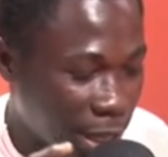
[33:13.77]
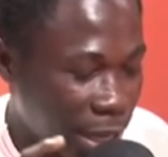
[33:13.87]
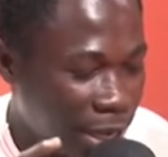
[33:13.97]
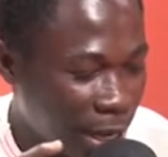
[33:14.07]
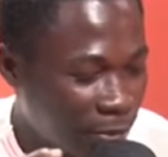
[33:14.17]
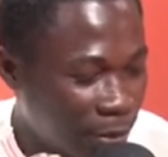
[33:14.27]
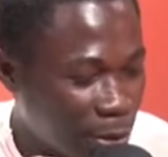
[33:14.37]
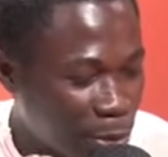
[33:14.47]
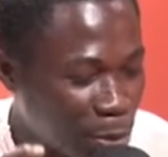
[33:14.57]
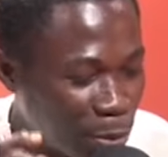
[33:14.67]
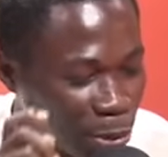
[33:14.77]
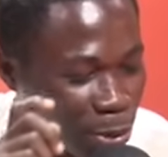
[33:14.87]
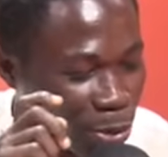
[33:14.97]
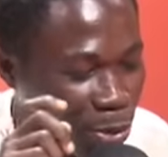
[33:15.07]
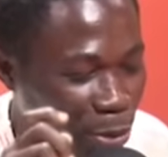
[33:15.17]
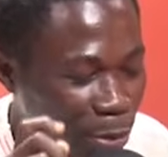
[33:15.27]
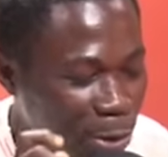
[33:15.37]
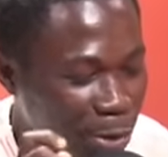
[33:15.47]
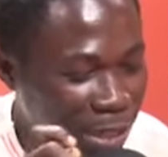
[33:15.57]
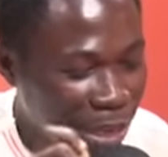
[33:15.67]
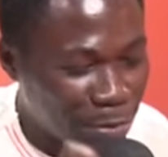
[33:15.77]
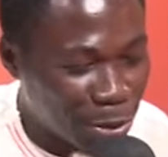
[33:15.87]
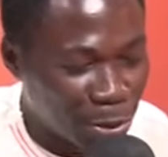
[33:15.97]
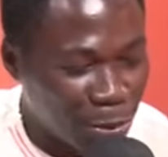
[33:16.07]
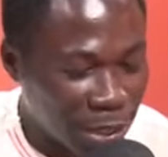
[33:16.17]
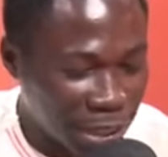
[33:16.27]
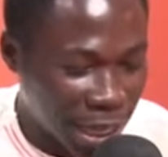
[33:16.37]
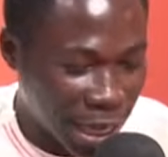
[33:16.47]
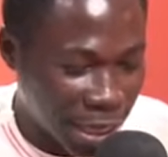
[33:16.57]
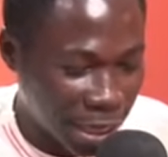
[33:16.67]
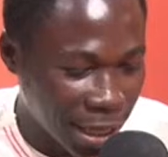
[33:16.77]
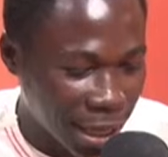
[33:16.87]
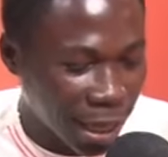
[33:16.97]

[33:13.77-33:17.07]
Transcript: And I feel on obi who ni amen on obi jaye.